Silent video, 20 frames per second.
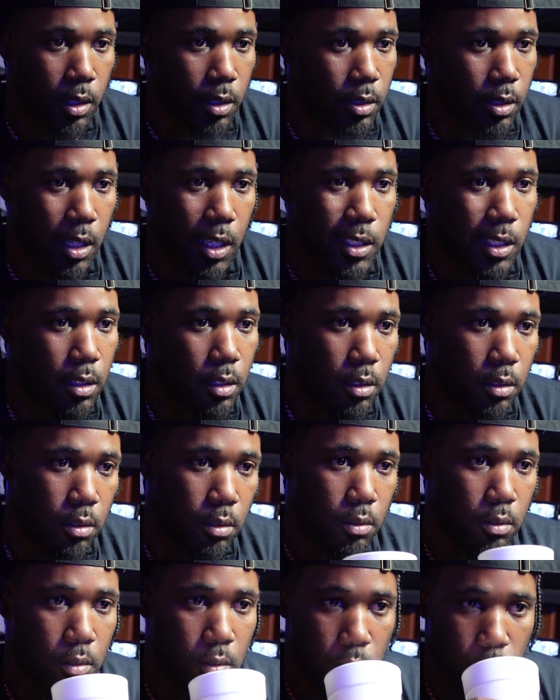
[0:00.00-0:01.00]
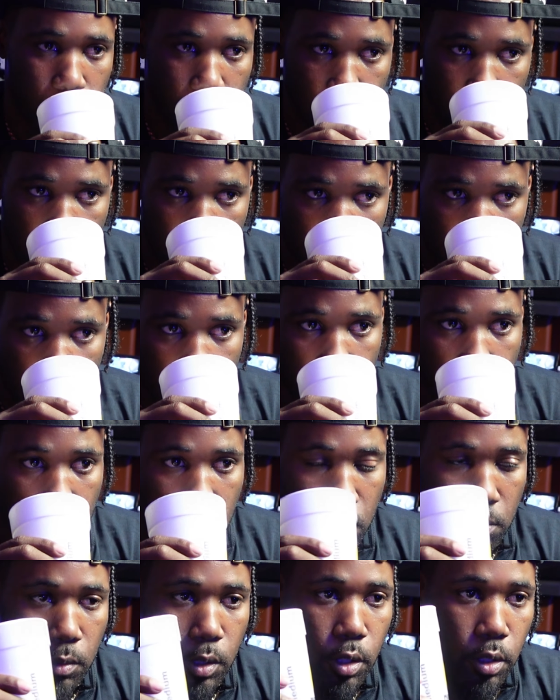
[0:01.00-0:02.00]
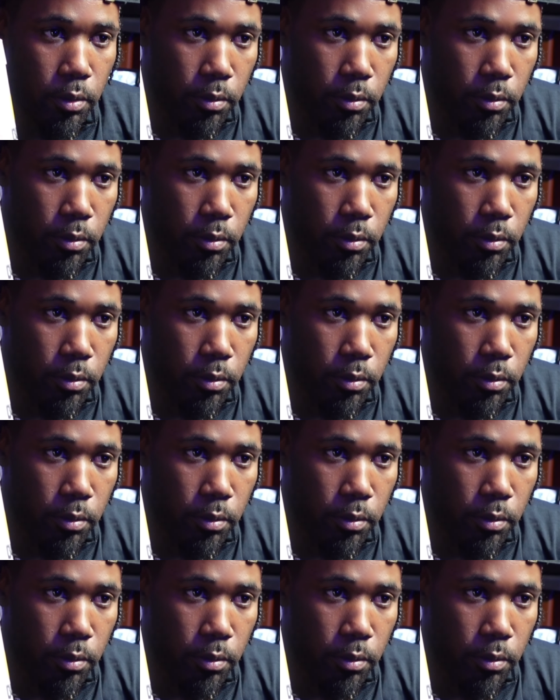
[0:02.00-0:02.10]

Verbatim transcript: Plus, he had already been locked up prior,